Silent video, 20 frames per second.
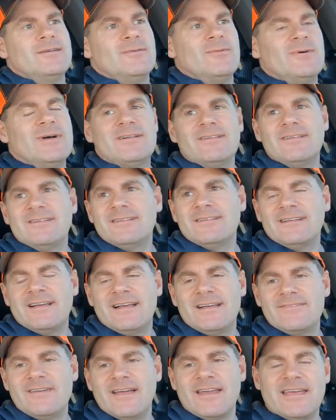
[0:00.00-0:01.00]
Well,
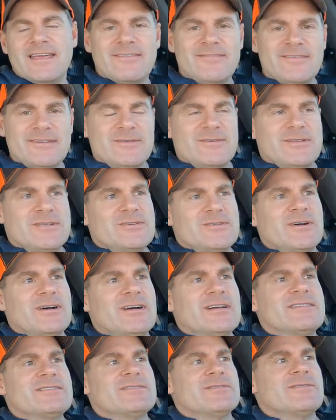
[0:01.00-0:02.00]
I've got a heavy duty
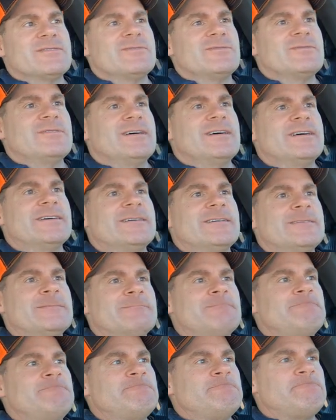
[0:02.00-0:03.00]
truck, so
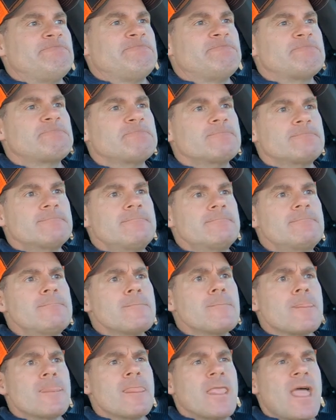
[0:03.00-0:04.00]

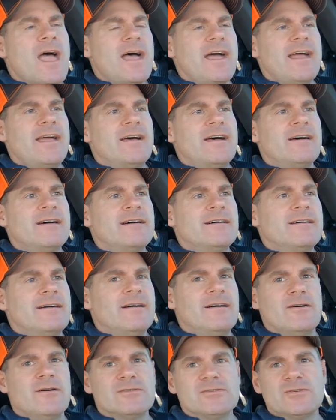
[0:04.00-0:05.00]
um, I uh,
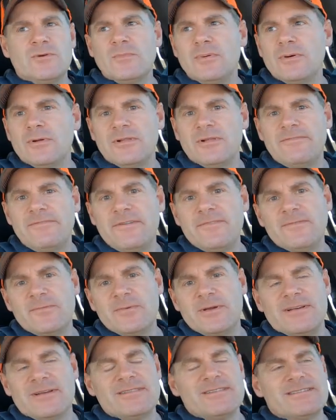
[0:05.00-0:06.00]
also pull a fifth
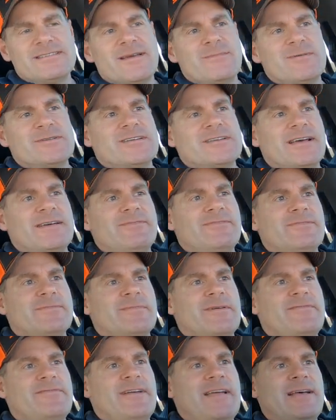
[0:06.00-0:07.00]
wheel in the summertime for
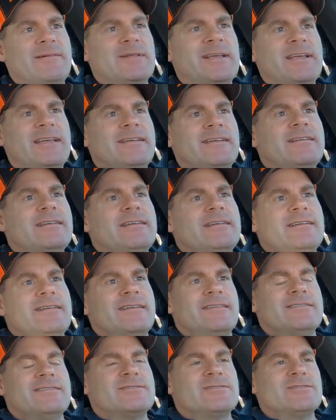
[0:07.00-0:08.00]
my family.
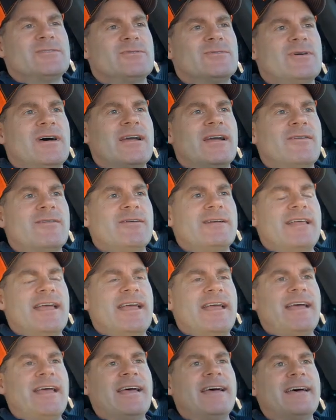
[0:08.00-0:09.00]
And so I already
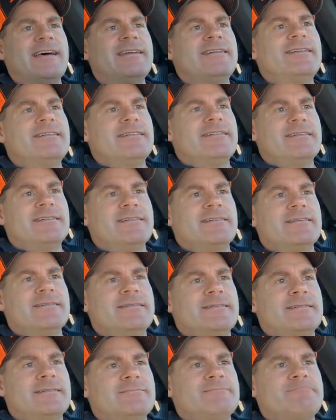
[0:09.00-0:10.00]
had
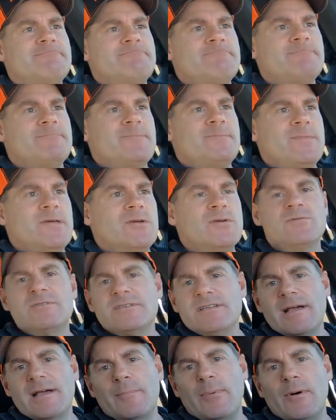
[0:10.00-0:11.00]
um, the
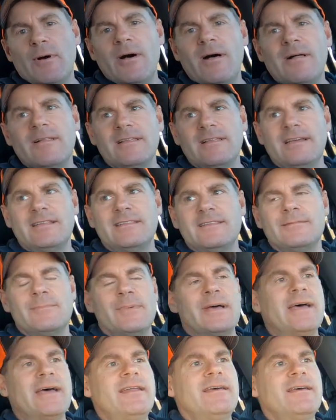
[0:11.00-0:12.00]
gooseneck ball in the
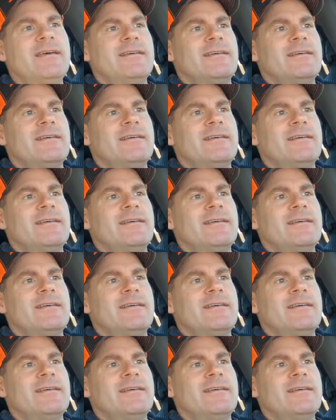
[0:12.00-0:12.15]
bed.